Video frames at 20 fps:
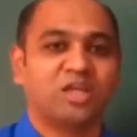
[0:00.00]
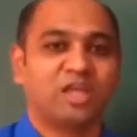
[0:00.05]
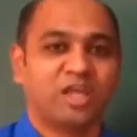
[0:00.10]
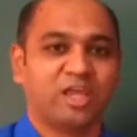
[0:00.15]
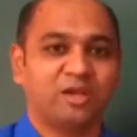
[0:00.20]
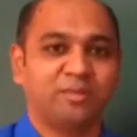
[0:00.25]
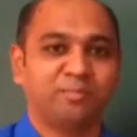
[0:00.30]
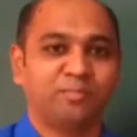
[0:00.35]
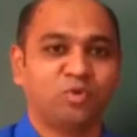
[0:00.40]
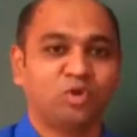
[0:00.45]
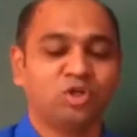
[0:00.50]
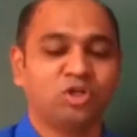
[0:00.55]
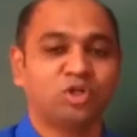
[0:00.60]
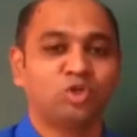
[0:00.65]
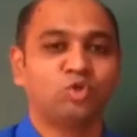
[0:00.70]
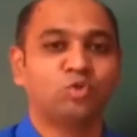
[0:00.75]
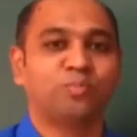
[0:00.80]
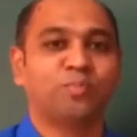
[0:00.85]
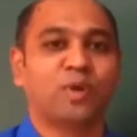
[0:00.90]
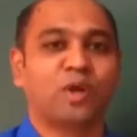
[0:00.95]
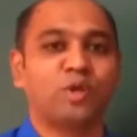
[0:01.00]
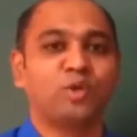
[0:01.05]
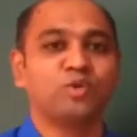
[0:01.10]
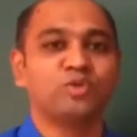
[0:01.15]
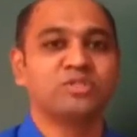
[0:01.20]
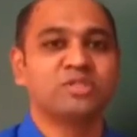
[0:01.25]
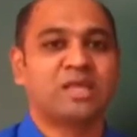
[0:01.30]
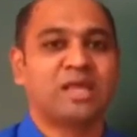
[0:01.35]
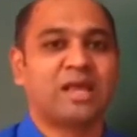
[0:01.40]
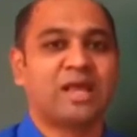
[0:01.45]
input to
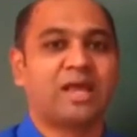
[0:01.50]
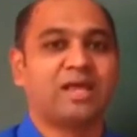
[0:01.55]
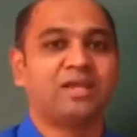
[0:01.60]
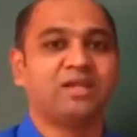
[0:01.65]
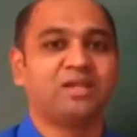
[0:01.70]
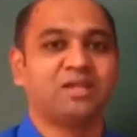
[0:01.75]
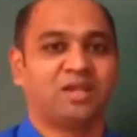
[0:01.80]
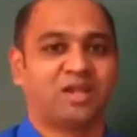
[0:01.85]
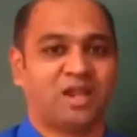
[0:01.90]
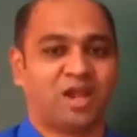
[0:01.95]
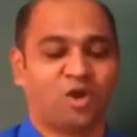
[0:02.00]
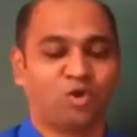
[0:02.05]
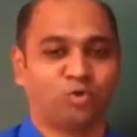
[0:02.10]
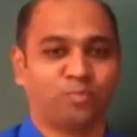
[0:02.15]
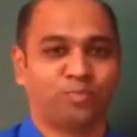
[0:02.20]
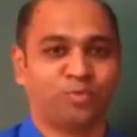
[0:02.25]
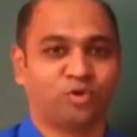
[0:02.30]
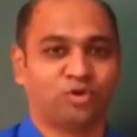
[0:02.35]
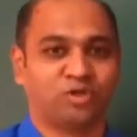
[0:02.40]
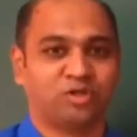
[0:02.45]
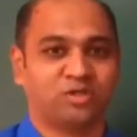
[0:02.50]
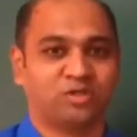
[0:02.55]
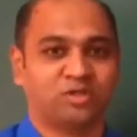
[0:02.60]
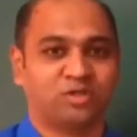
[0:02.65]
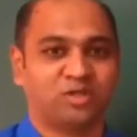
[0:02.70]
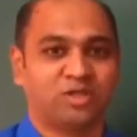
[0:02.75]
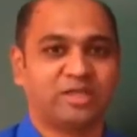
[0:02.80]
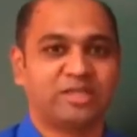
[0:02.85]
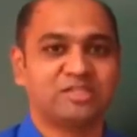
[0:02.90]
produce an output.